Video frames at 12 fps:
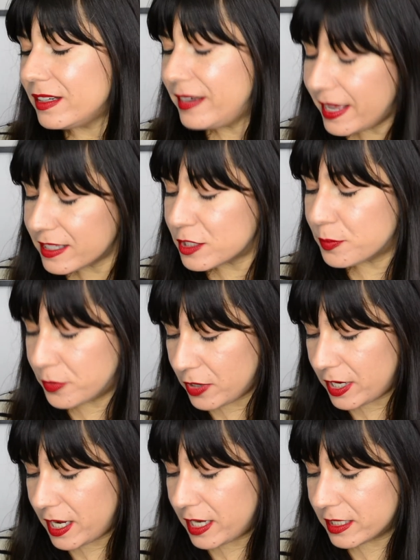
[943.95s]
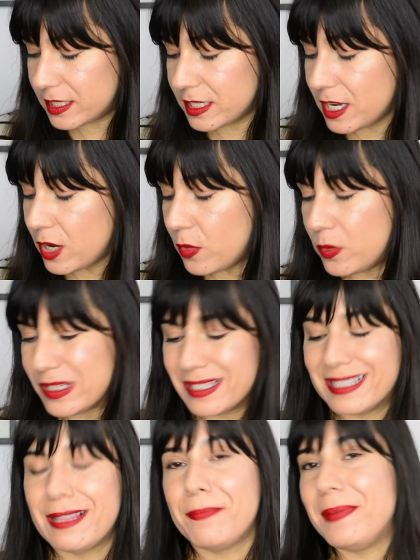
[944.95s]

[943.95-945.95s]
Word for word: Next product was the